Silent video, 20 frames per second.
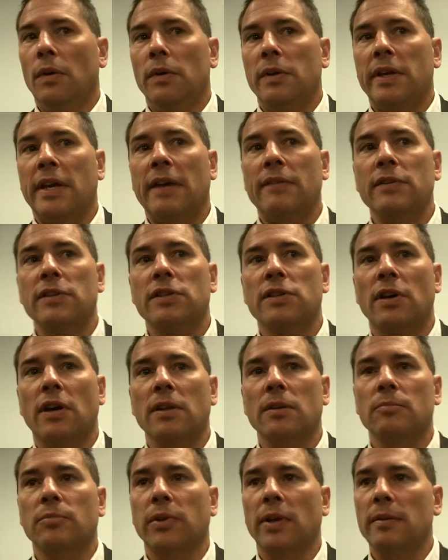Kevin saw
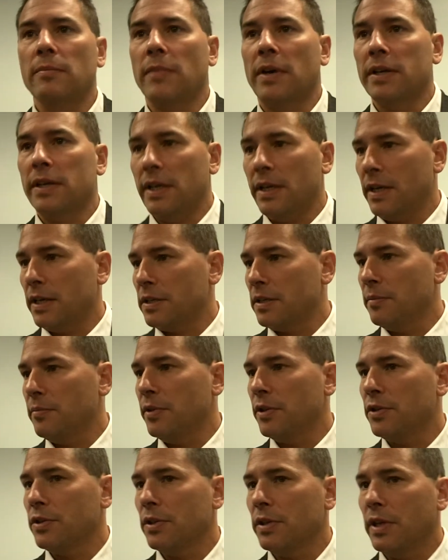them play Monday an
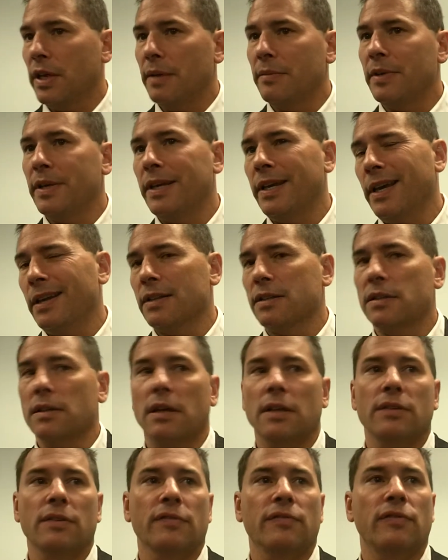exhibition game, and again, it's
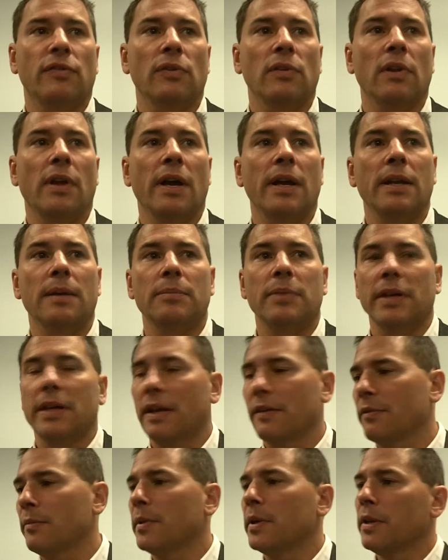not their full lineup like
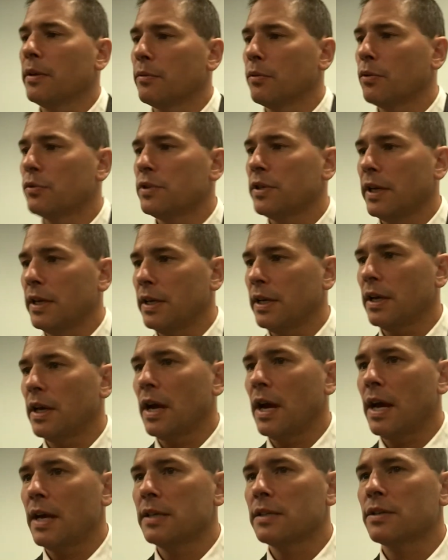everybody, they're rotating
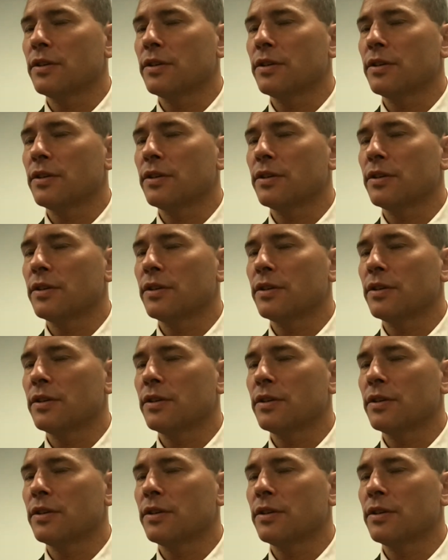guys.